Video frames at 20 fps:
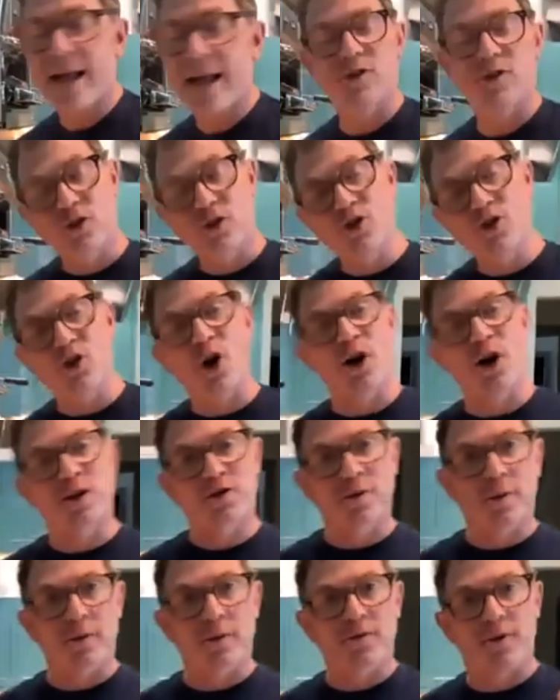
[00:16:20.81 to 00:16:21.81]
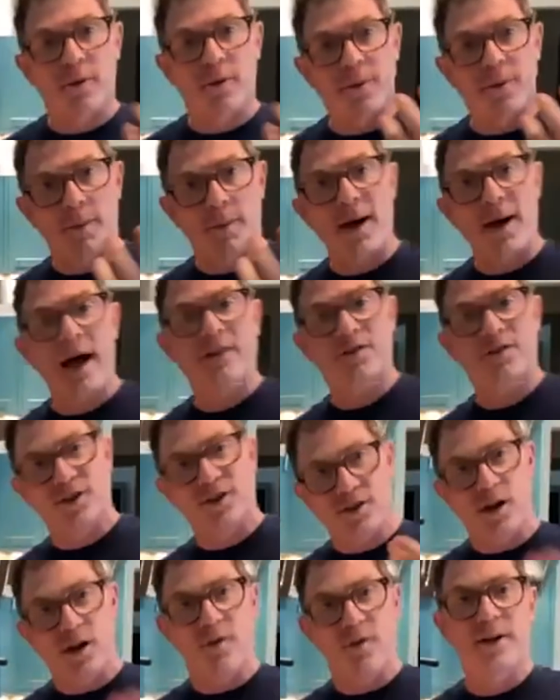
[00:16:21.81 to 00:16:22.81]
the starch from the pasta
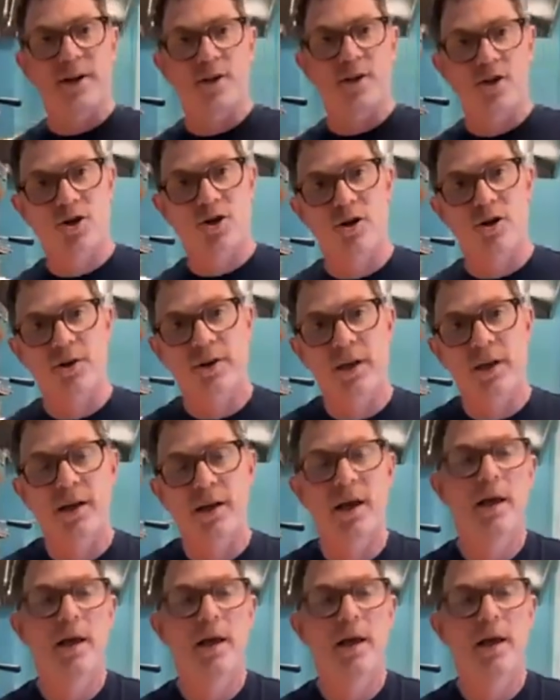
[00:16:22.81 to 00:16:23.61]
itself that it's cooked in.